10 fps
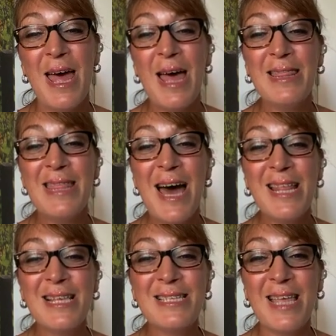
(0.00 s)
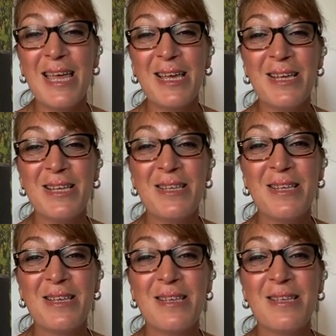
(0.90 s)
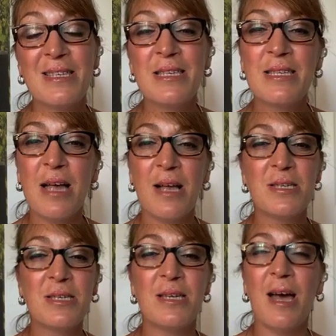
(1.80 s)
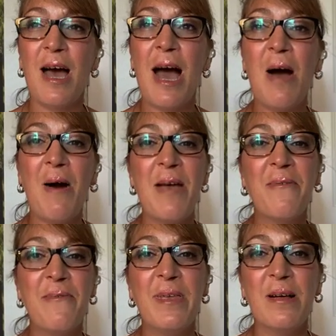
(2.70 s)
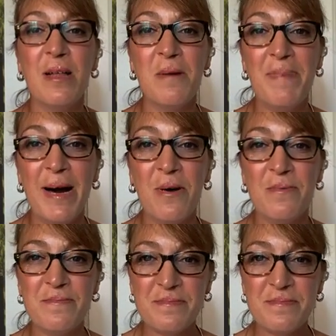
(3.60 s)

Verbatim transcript: And that is like such how I feel about